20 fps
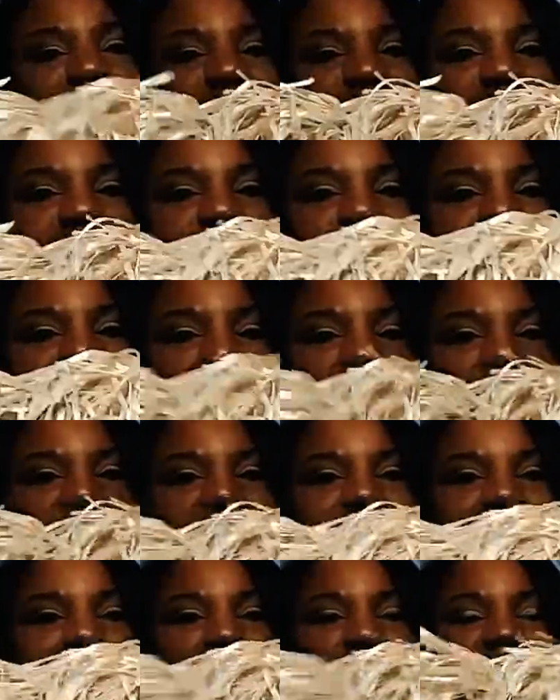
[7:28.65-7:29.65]

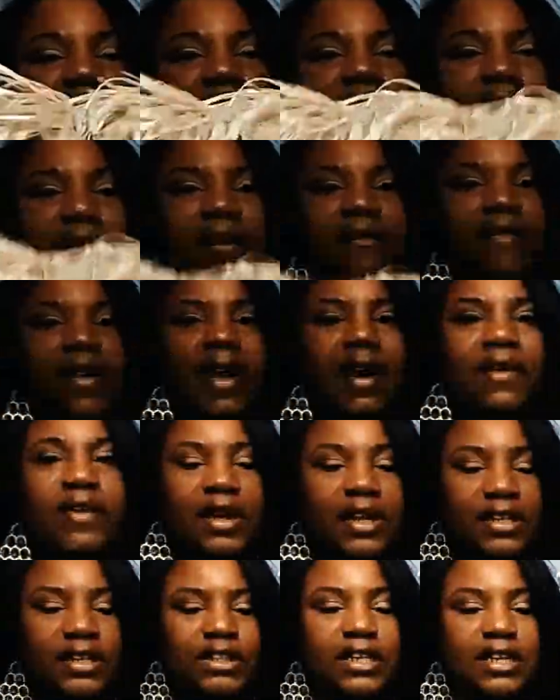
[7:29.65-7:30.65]
soft,
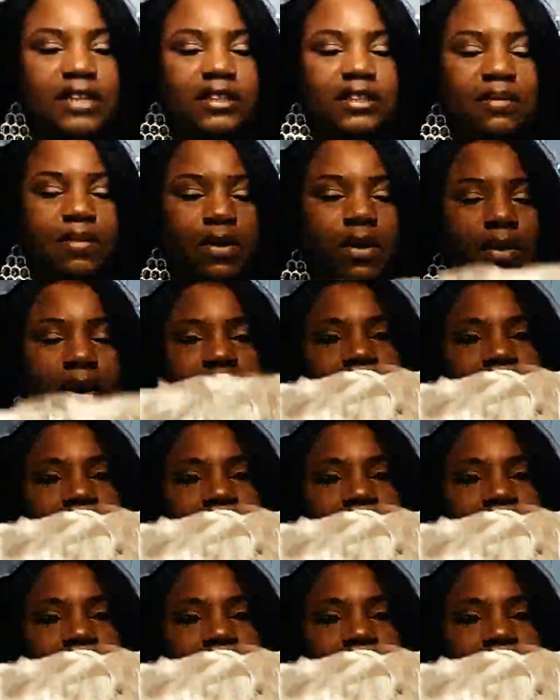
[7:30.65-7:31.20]
very adjustable.